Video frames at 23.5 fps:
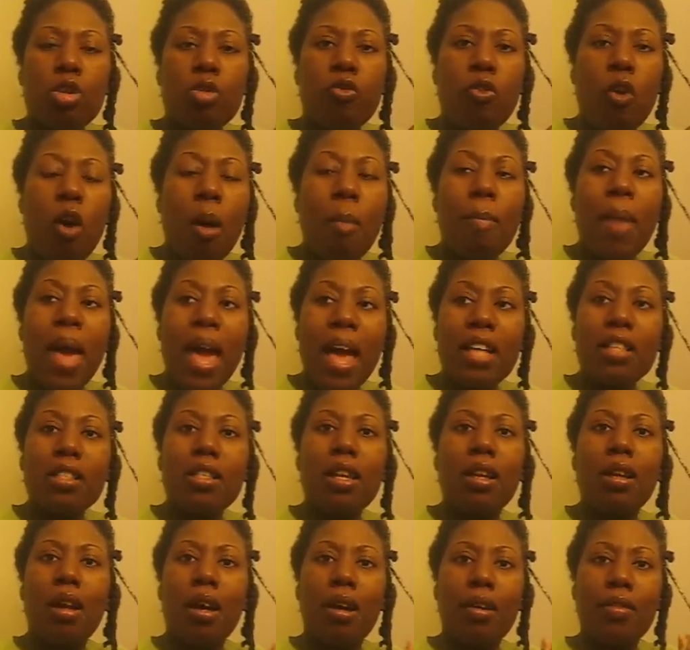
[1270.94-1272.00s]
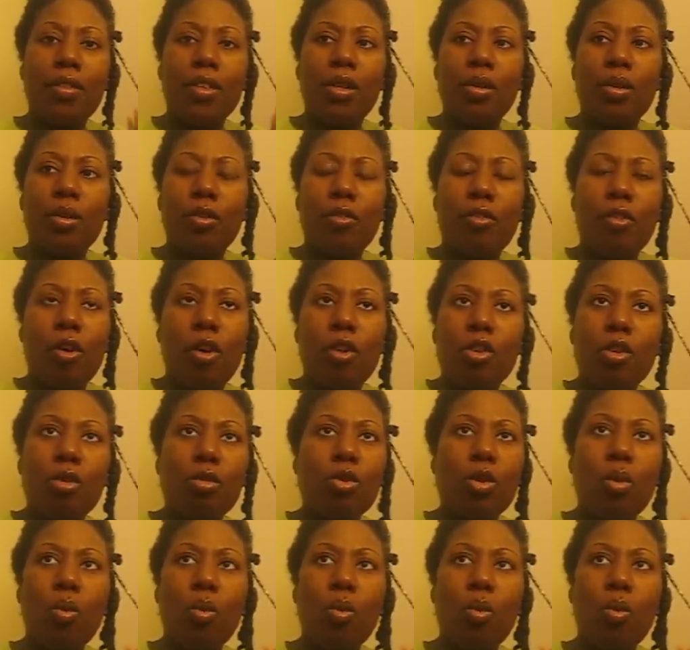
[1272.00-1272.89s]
for a man to love you, for you